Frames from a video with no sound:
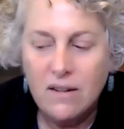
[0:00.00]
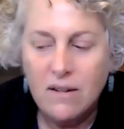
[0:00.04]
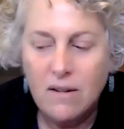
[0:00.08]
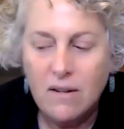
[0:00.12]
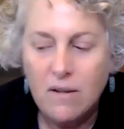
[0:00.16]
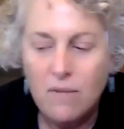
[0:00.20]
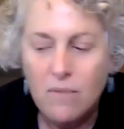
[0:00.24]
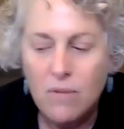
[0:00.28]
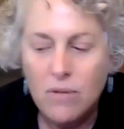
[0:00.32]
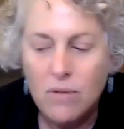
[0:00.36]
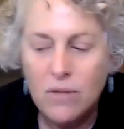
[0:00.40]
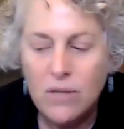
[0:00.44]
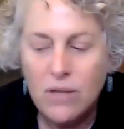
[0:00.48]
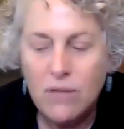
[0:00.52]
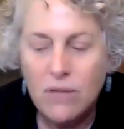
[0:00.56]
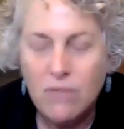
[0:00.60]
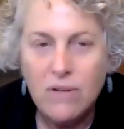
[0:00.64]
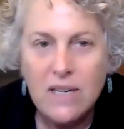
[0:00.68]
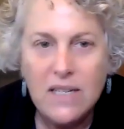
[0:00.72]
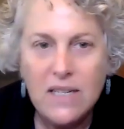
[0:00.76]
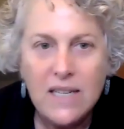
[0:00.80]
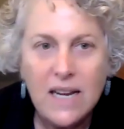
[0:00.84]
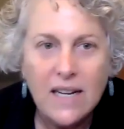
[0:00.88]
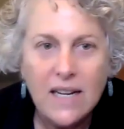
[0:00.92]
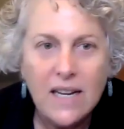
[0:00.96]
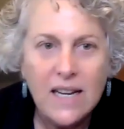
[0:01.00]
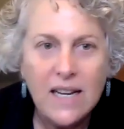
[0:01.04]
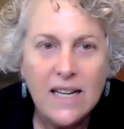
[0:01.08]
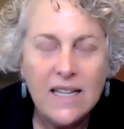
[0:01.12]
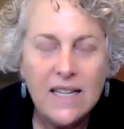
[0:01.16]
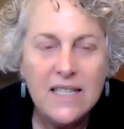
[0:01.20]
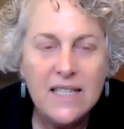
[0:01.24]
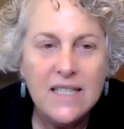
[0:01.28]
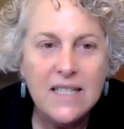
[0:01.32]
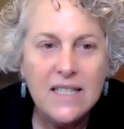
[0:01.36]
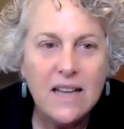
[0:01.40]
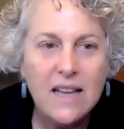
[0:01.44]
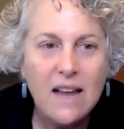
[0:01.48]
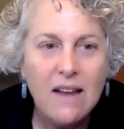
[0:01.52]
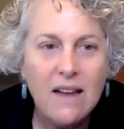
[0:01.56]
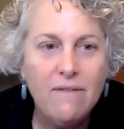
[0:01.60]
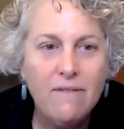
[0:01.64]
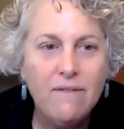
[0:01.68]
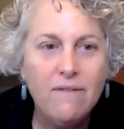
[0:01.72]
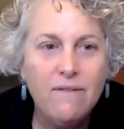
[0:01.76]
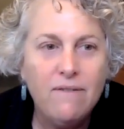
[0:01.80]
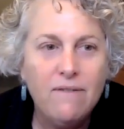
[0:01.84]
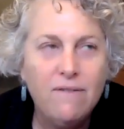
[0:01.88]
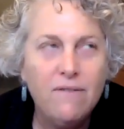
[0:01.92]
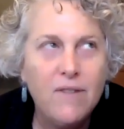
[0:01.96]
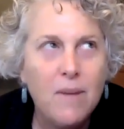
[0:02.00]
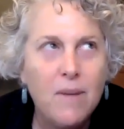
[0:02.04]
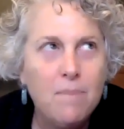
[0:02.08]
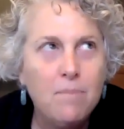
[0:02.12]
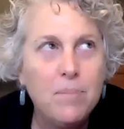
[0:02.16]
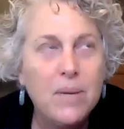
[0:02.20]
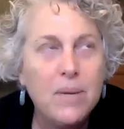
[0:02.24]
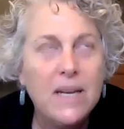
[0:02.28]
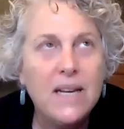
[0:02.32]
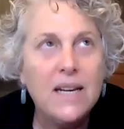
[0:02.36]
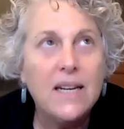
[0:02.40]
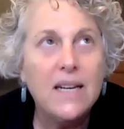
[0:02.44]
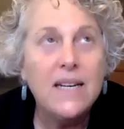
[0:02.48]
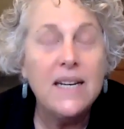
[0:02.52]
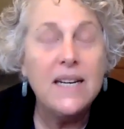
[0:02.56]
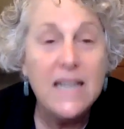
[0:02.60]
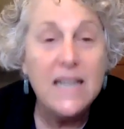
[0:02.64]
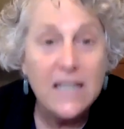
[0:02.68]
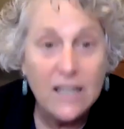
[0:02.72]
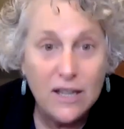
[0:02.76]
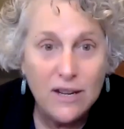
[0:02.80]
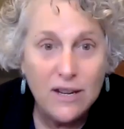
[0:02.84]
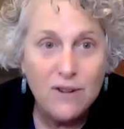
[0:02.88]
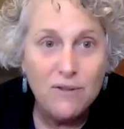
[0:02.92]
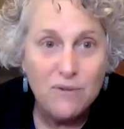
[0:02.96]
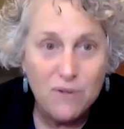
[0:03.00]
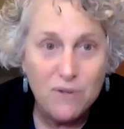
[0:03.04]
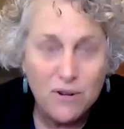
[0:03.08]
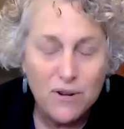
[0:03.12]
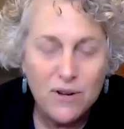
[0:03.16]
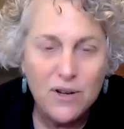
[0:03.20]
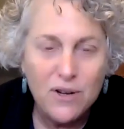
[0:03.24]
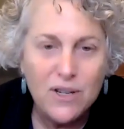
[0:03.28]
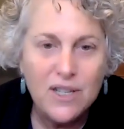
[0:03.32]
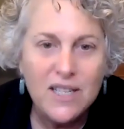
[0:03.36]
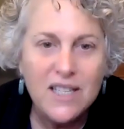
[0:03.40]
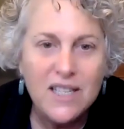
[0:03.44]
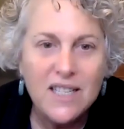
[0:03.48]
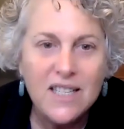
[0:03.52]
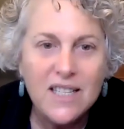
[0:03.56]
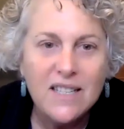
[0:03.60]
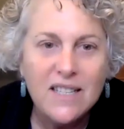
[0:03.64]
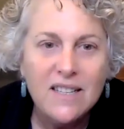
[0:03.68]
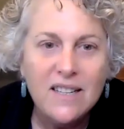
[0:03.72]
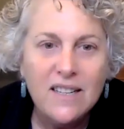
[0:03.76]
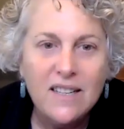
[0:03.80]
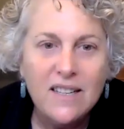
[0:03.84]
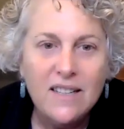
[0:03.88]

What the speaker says: almost three decades, I've been a NICU nurse.